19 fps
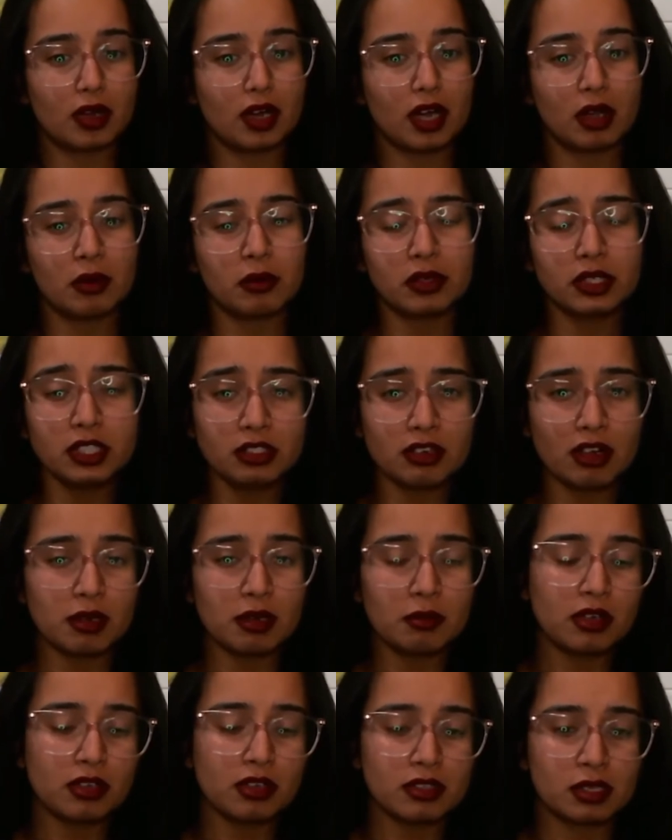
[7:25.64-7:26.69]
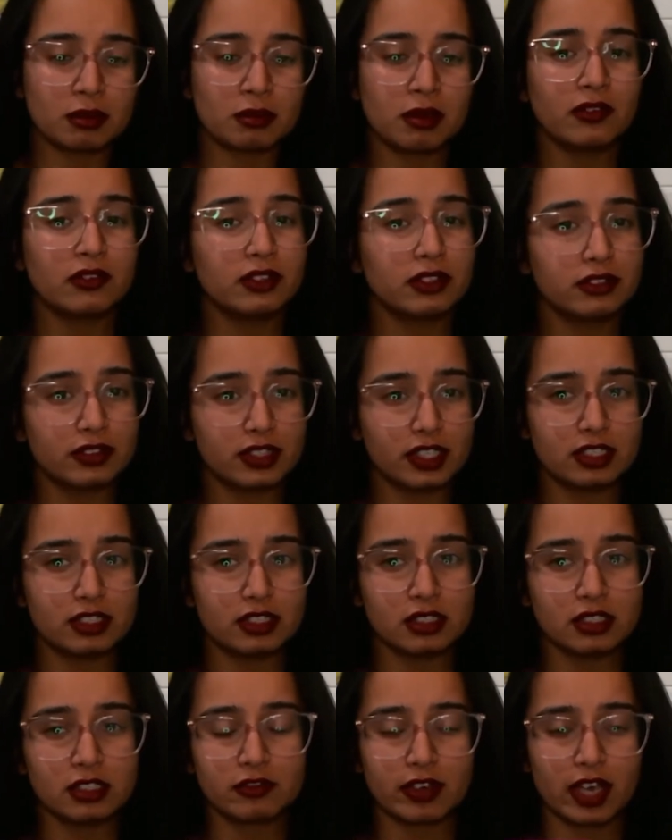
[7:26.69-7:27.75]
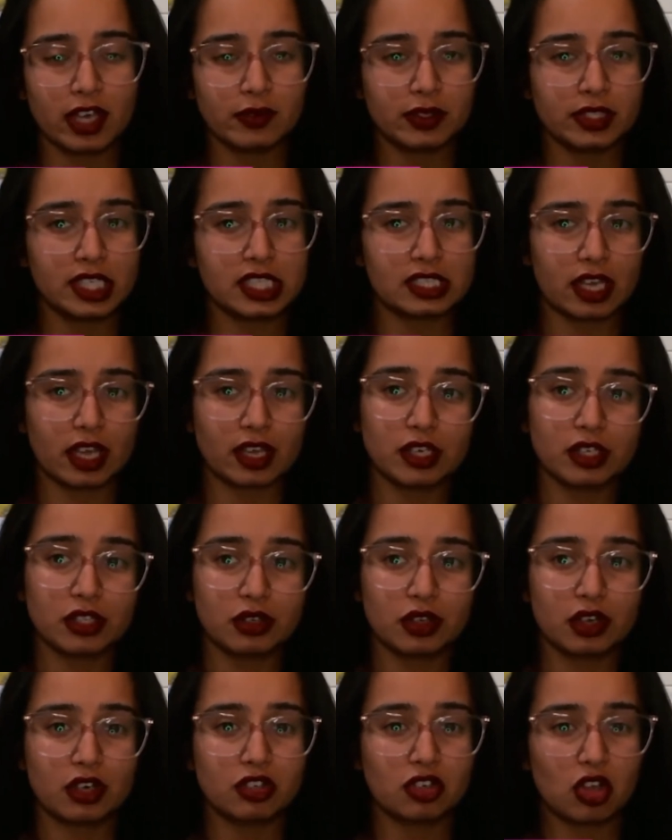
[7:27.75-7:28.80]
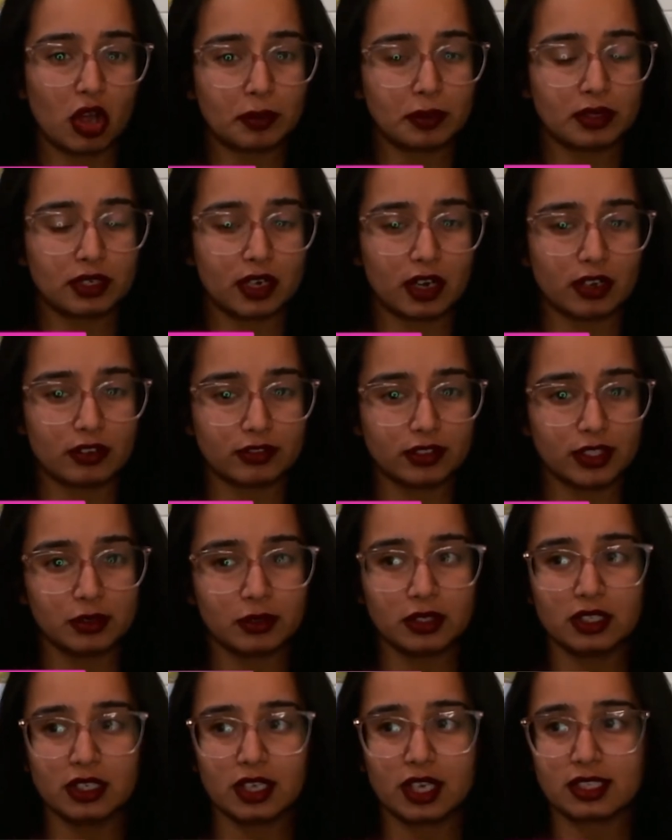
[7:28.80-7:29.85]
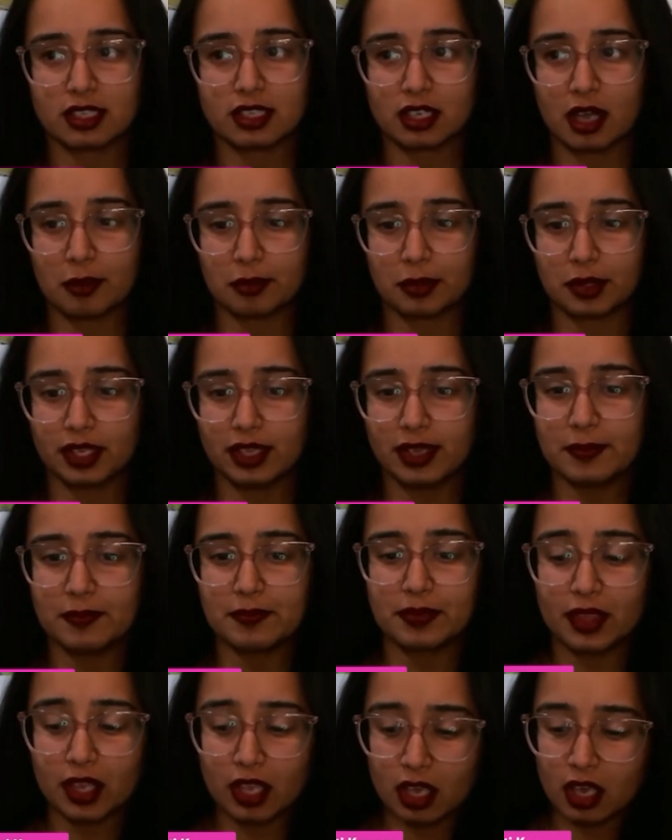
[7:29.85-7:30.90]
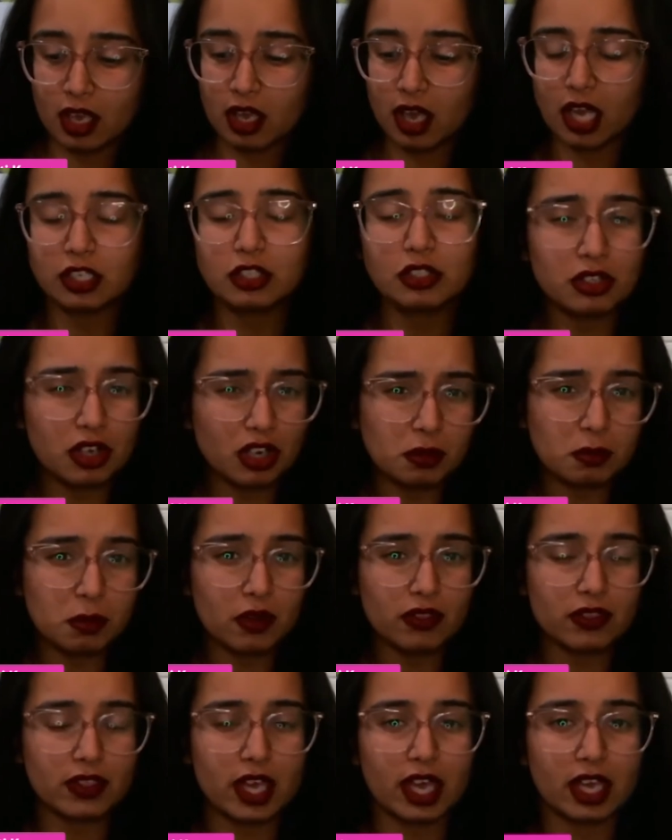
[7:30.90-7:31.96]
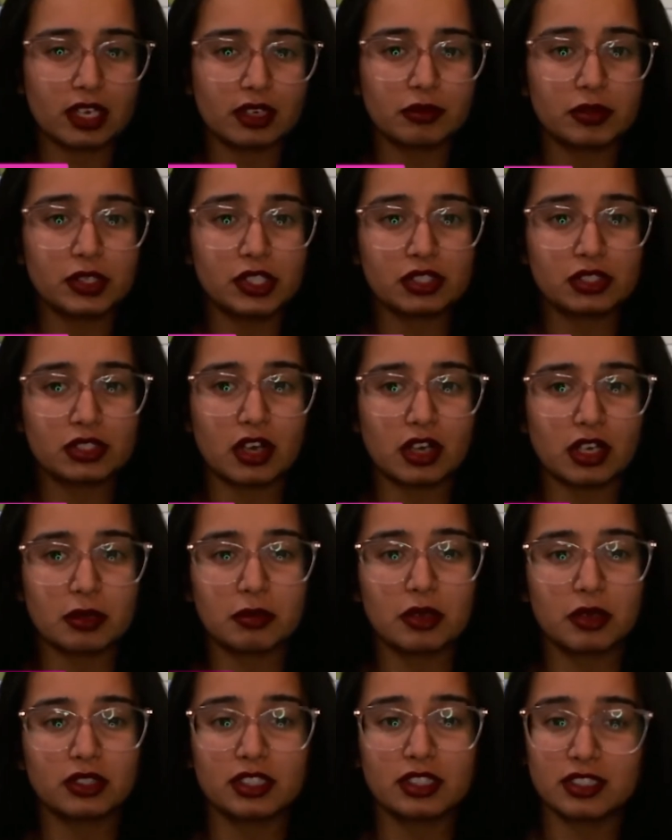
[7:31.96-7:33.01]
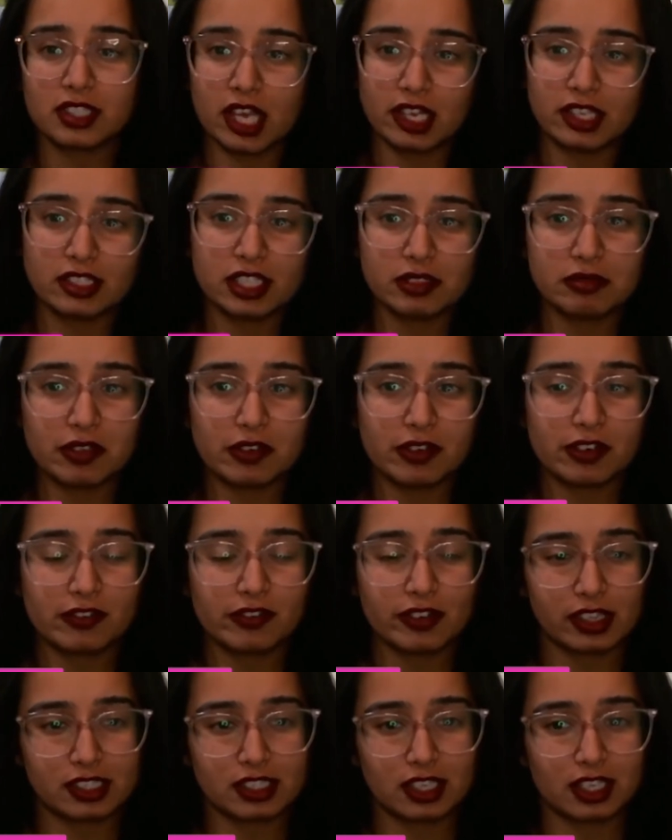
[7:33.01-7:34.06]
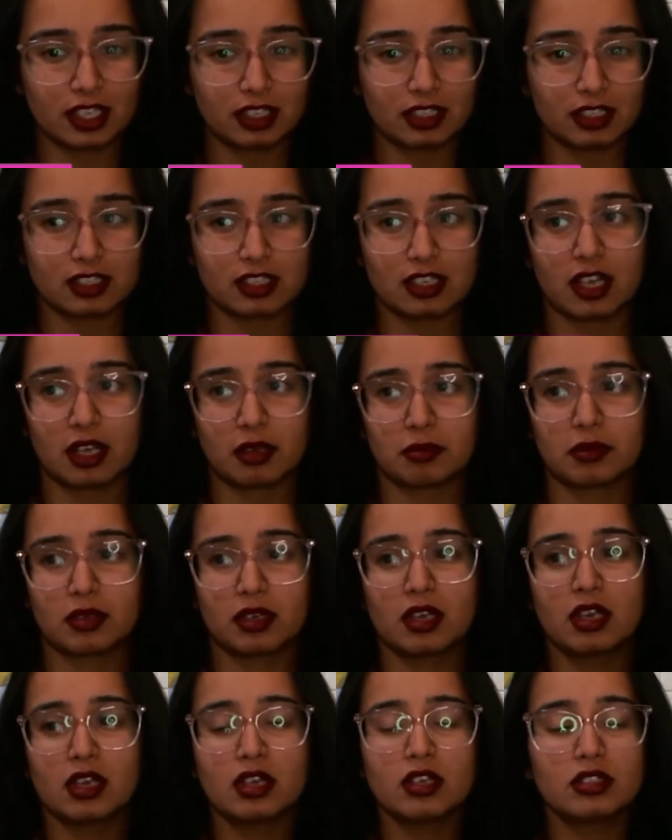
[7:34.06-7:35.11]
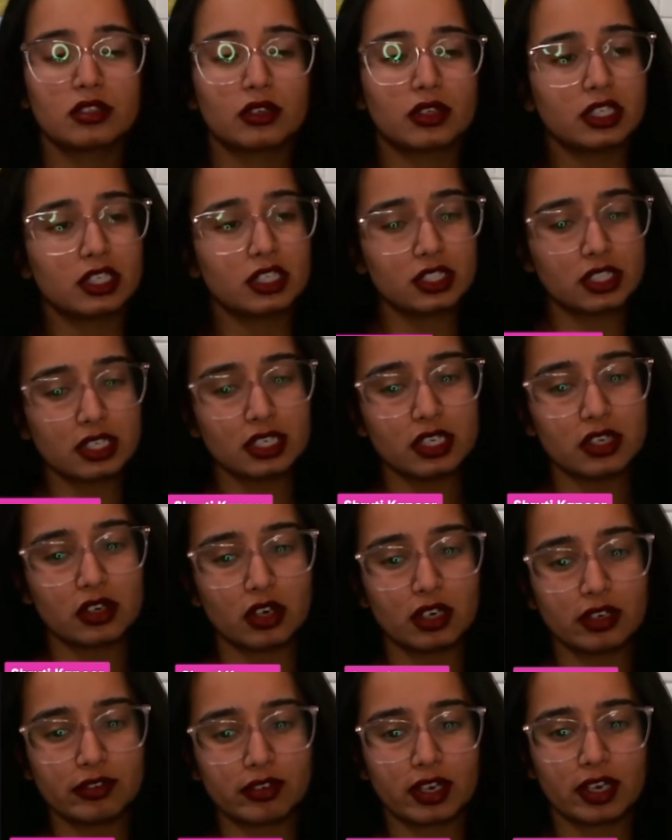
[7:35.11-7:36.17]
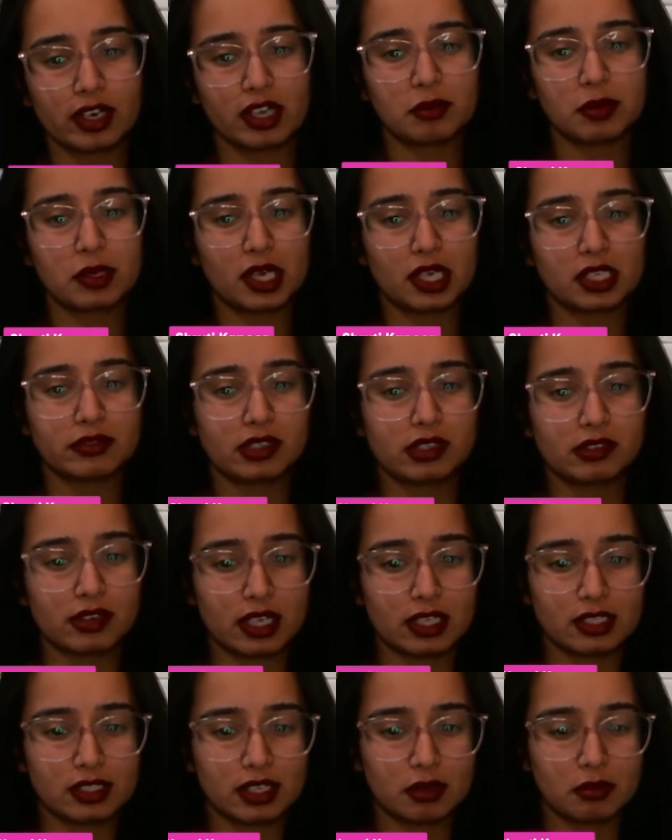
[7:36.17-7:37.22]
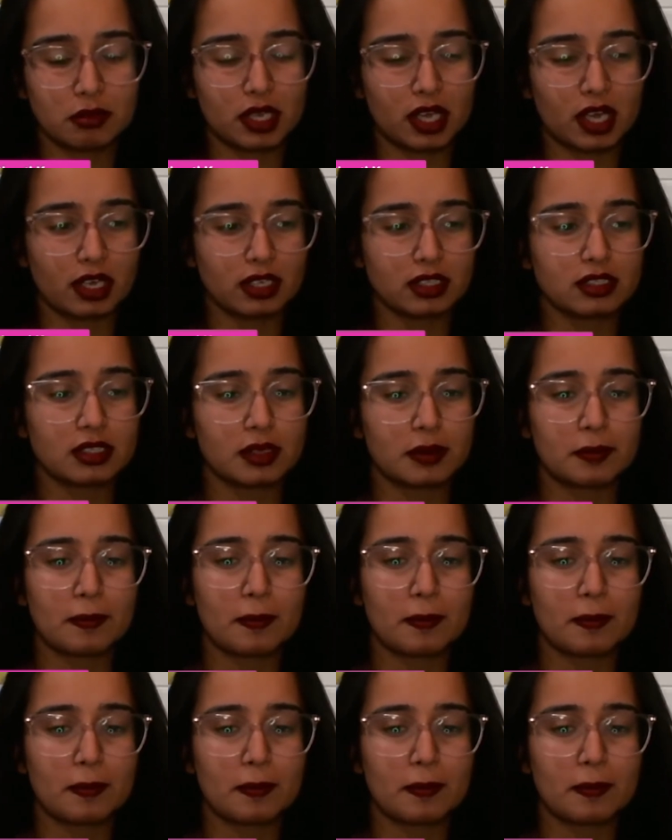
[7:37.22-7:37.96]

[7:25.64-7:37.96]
I want to talk about some of the reasons why we decided to adopt GraphQL as a company. And to talk about that, we should talk about the challenges we were facing at the time. So initially, all of our APIs were REST APIs.